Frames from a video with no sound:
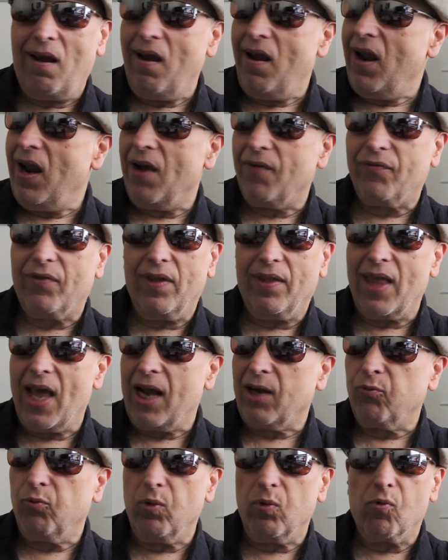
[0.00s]
After
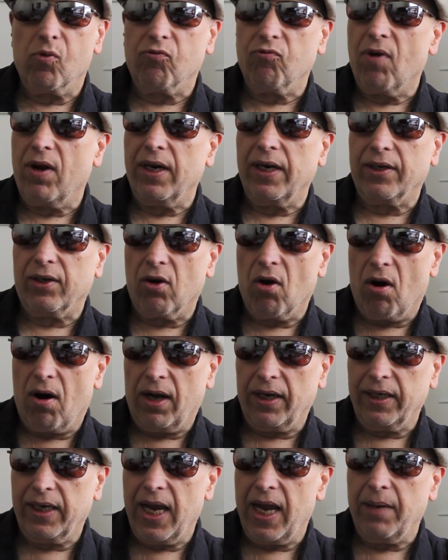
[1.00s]
that, we were running
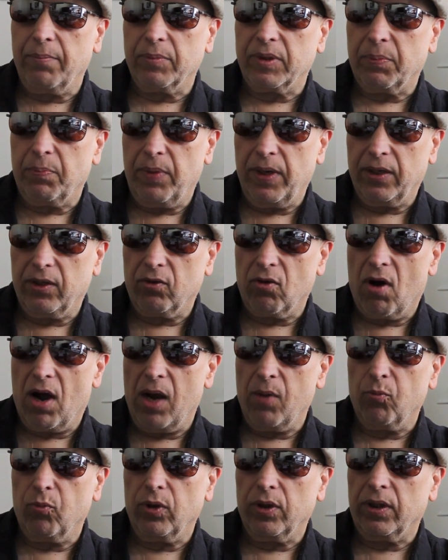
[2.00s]
card games big
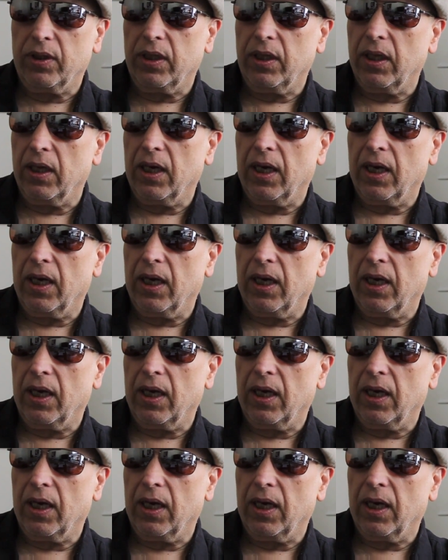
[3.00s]
time with